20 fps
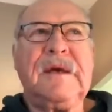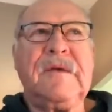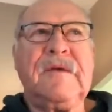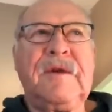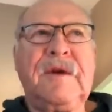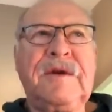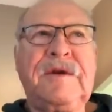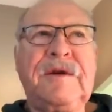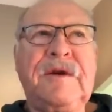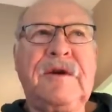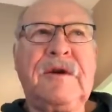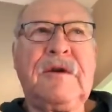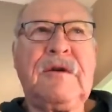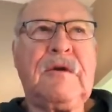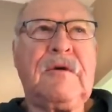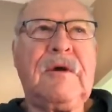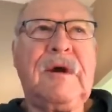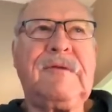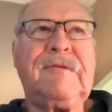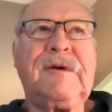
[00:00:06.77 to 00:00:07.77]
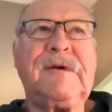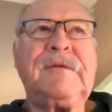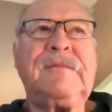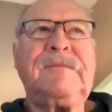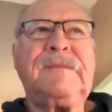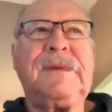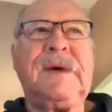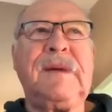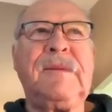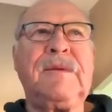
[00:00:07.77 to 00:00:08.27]
This year, however,
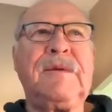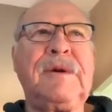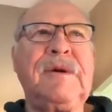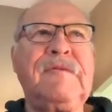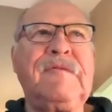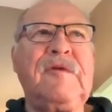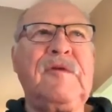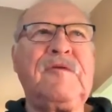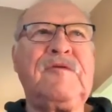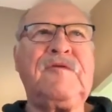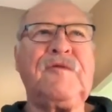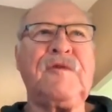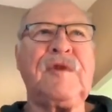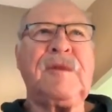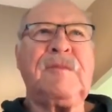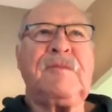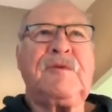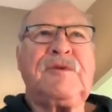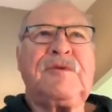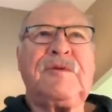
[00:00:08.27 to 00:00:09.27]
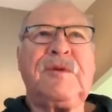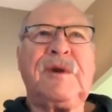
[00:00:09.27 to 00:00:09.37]
I'm going to vote for the most